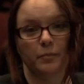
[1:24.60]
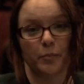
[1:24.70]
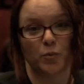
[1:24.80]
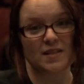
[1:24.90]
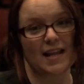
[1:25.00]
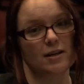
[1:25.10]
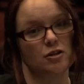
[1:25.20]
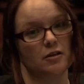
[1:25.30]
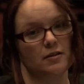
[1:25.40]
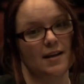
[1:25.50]
Most
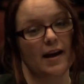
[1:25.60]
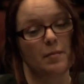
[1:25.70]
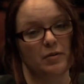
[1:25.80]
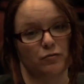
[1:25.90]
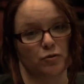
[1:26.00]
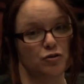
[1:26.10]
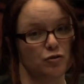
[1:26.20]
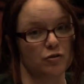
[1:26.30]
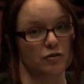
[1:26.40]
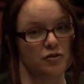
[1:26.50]
lecturers are happy for
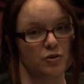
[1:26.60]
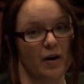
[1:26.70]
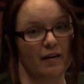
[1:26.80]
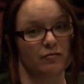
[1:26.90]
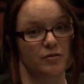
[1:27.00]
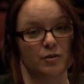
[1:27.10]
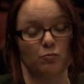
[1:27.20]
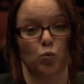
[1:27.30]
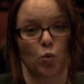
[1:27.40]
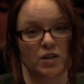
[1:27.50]
students to have
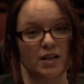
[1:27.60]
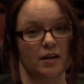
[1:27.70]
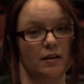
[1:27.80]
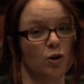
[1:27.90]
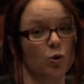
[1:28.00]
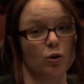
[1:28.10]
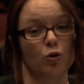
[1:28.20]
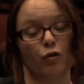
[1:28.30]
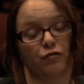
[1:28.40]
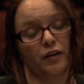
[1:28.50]
some water or
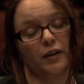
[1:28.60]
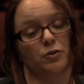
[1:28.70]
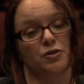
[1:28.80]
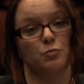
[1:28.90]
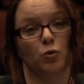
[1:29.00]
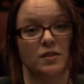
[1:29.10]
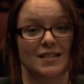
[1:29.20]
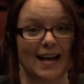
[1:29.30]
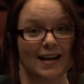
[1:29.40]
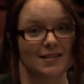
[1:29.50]
coffee or small
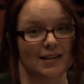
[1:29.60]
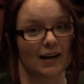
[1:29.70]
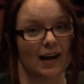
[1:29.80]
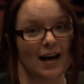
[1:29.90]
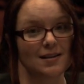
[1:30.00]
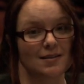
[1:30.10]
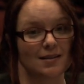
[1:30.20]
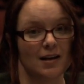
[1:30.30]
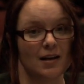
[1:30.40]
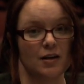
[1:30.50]
snacks in class.
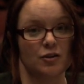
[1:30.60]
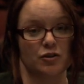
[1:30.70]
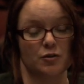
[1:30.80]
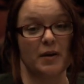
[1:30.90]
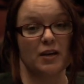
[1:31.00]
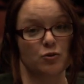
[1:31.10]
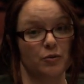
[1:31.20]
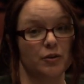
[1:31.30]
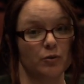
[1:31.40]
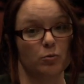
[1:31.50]
Just make
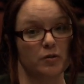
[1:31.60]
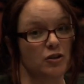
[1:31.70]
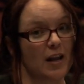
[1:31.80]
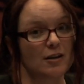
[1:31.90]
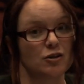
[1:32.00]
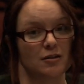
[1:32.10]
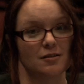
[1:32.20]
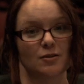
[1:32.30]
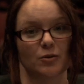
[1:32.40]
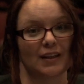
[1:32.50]
sure you know which
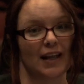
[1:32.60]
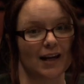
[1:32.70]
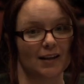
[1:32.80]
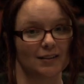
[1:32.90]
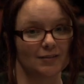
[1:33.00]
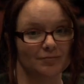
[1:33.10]
lecturers don't like it.